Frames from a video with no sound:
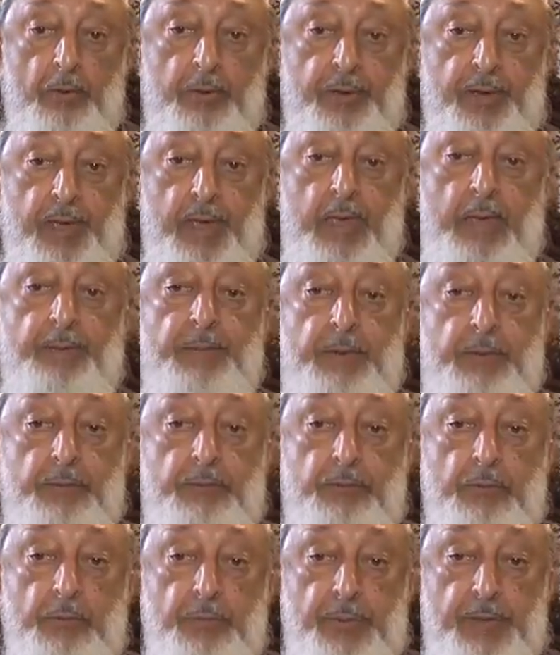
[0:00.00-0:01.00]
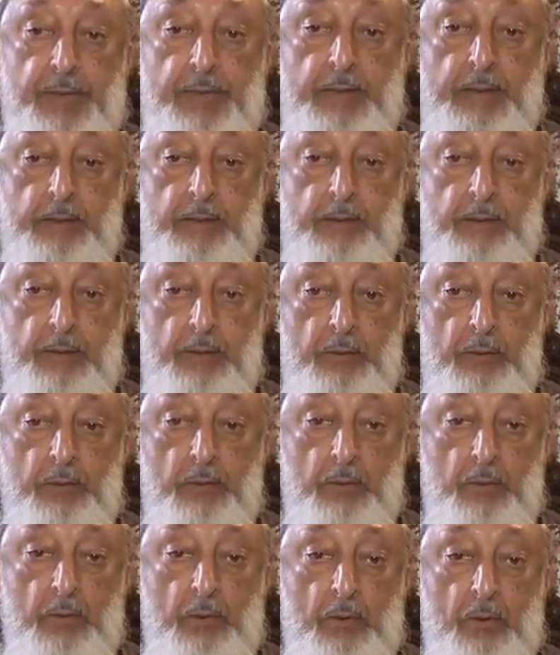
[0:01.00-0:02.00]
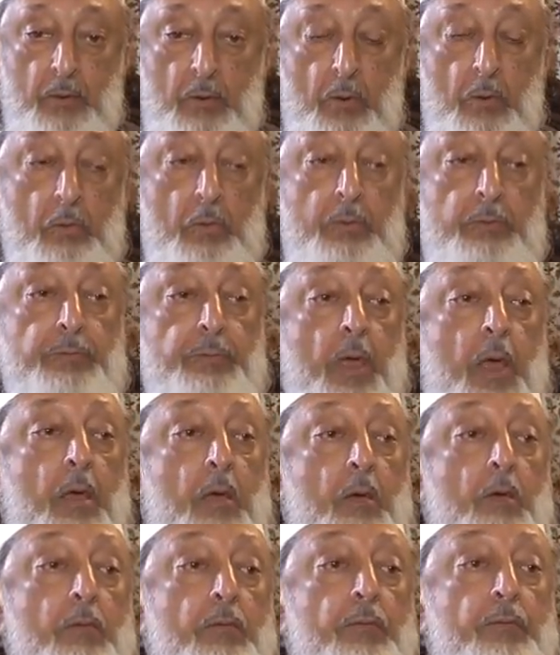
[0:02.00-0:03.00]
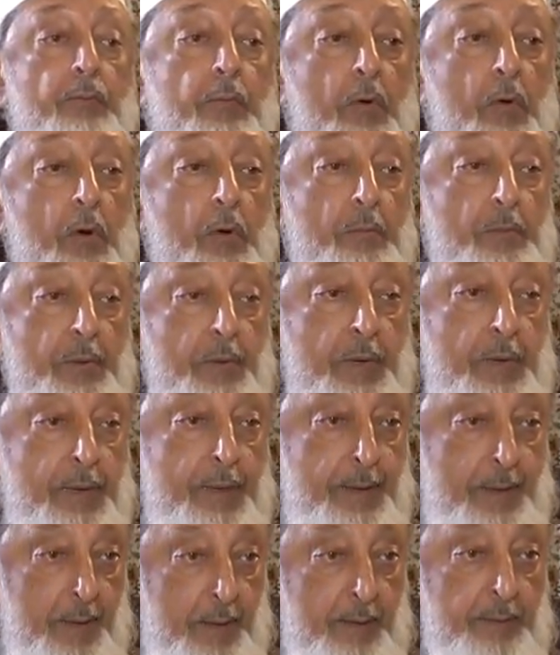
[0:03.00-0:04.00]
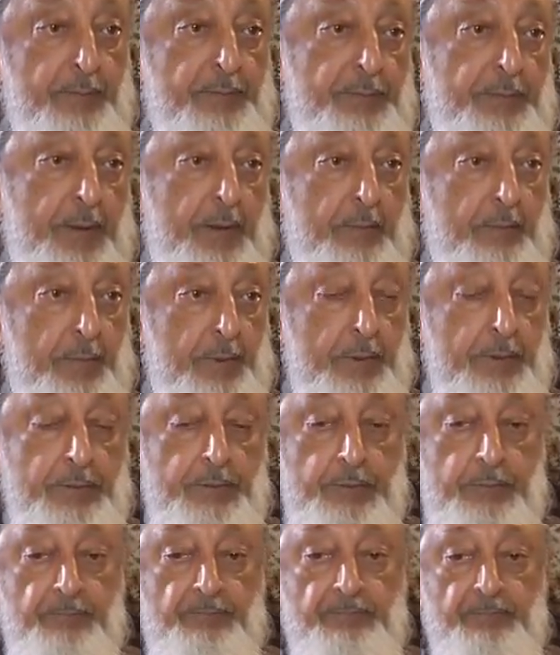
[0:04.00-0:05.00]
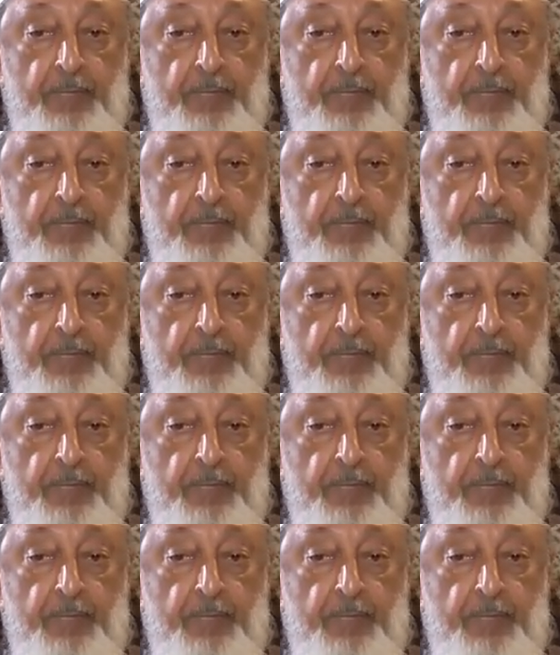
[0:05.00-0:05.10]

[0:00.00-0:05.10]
came into being or was formally established